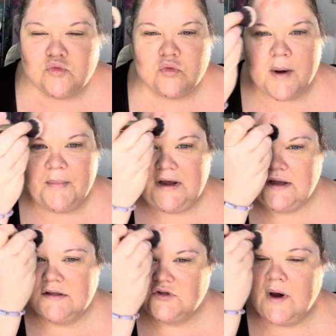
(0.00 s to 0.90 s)
rubbing
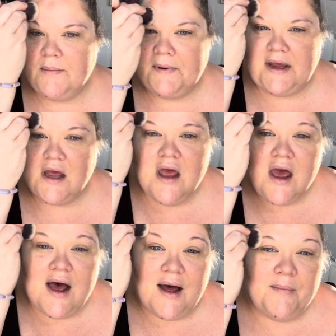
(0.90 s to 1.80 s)
and swiping,
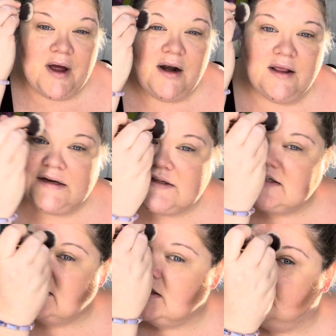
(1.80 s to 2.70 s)
I'm kind of like
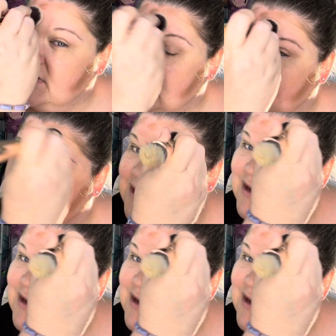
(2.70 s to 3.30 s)
stippling